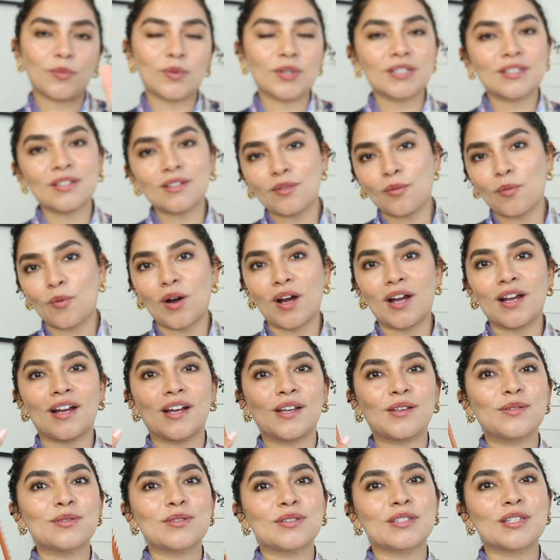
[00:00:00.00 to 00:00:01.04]
reason why I
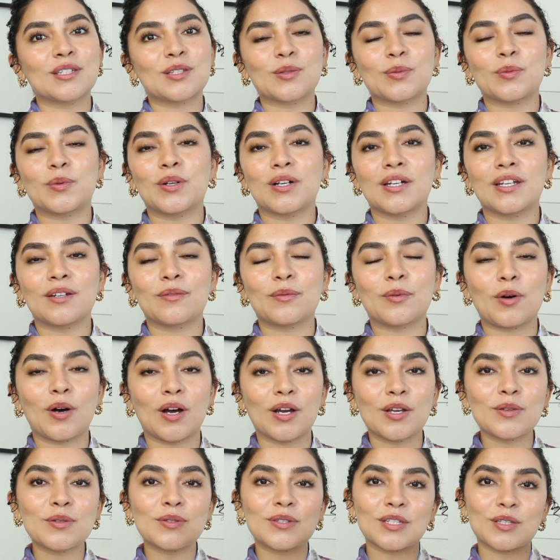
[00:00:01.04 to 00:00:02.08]
use this one, well, I
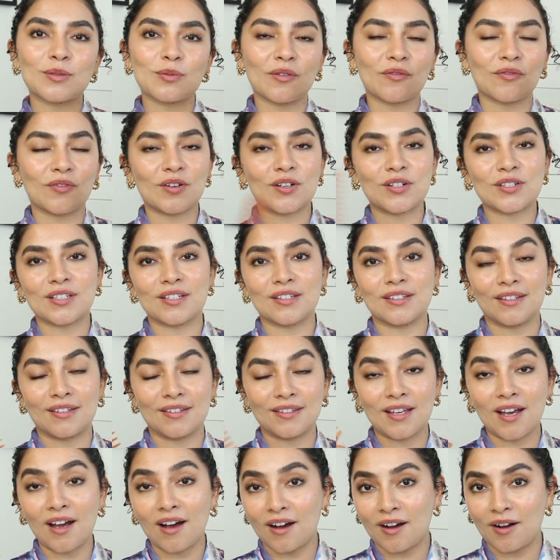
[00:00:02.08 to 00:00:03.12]
use this one first, and then
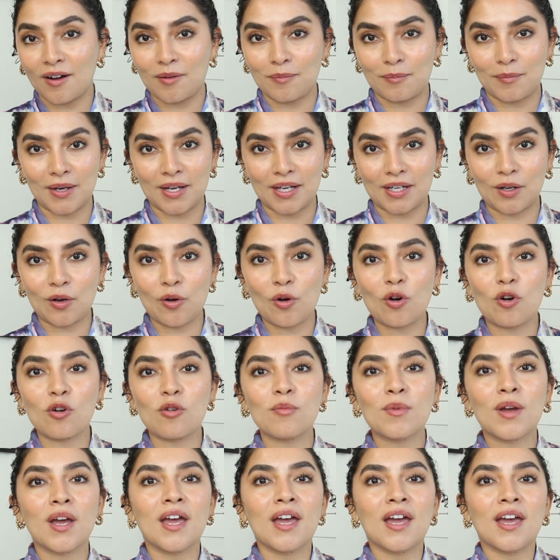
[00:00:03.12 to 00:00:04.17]
my
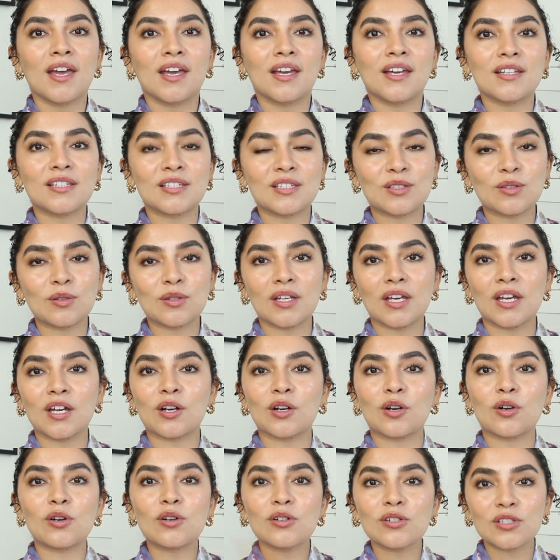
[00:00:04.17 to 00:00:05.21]
comb is to get
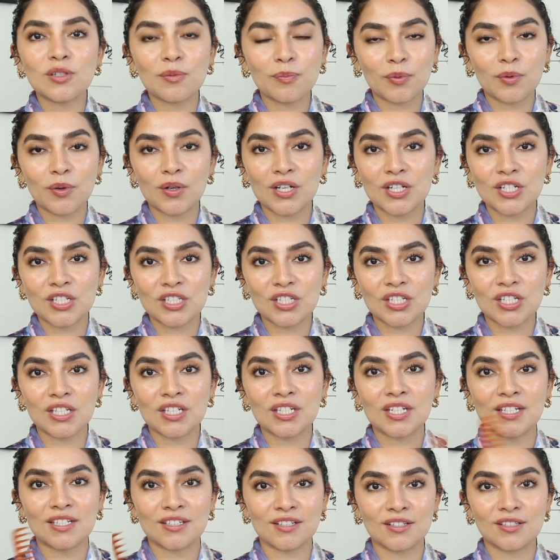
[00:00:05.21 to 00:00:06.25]
curl separation
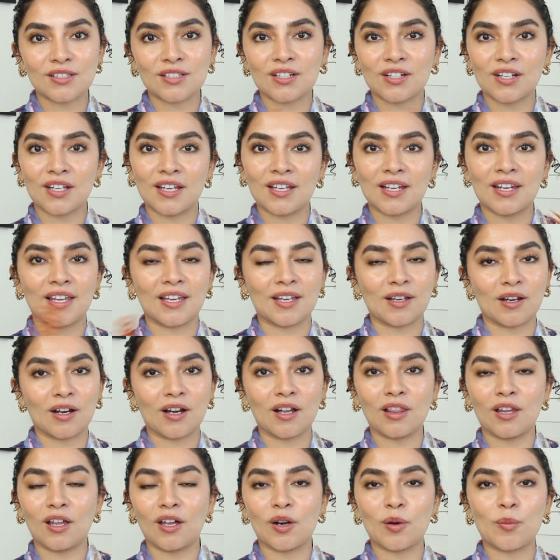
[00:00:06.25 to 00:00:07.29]
and just get like a
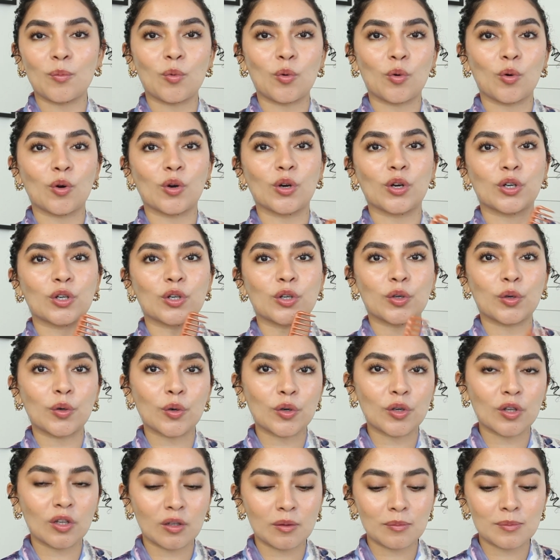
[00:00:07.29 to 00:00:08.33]
lot of more curl
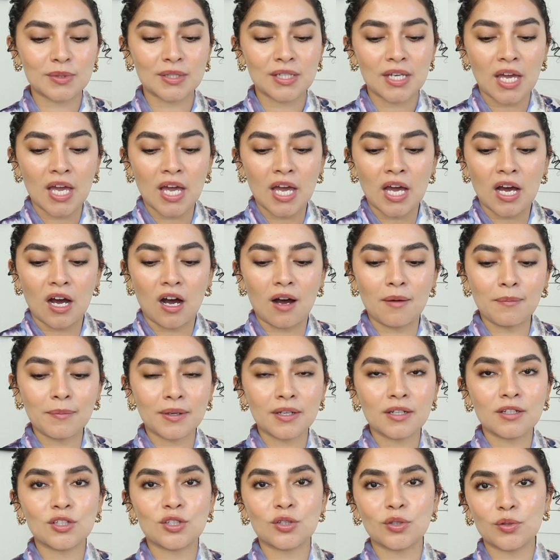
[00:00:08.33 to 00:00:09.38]
clumps. I'm
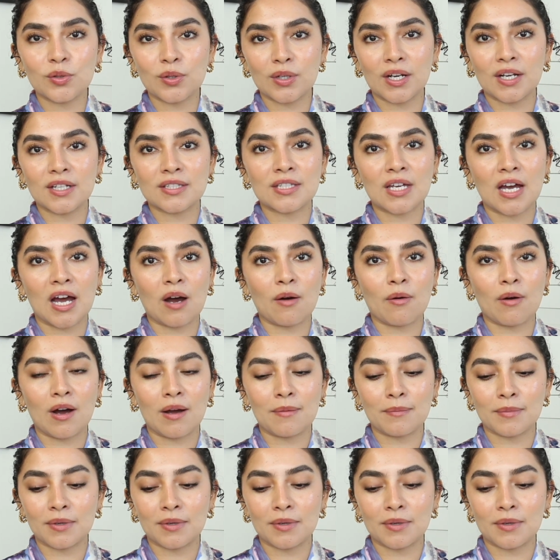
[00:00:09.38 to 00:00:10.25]
gonna show you guys how